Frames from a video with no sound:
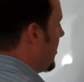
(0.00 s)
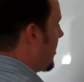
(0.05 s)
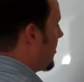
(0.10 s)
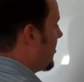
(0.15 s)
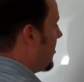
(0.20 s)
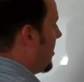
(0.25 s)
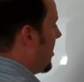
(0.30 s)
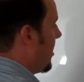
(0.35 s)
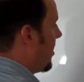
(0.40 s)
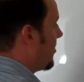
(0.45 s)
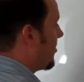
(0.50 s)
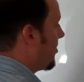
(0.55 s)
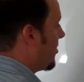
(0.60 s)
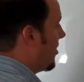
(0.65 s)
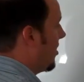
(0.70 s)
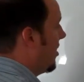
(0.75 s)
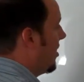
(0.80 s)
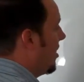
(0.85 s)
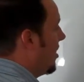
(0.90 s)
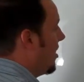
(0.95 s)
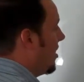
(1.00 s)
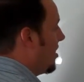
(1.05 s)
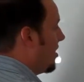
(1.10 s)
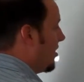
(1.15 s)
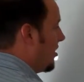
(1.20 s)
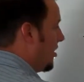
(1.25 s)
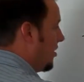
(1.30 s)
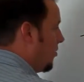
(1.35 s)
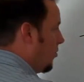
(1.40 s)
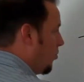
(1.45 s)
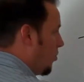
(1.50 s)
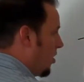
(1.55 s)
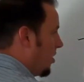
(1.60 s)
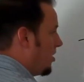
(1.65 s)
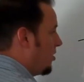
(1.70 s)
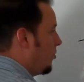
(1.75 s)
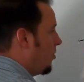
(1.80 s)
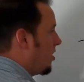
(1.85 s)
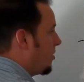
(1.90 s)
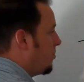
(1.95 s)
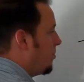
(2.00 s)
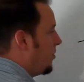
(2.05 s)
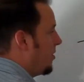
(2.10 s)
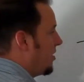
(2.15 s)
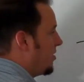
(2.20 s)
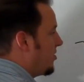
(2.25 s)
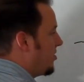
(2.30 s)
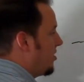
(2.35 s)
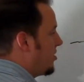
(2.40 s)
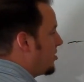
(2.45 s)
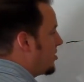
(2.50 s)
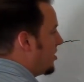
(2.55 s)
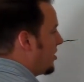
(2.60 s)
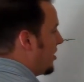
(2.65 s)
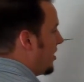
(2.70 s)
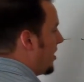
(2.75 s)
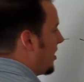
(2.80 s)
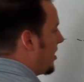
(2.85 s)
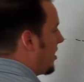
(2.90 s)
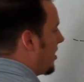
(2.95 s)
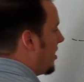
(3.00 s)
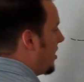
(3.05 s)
text, text, where you want to insert your link,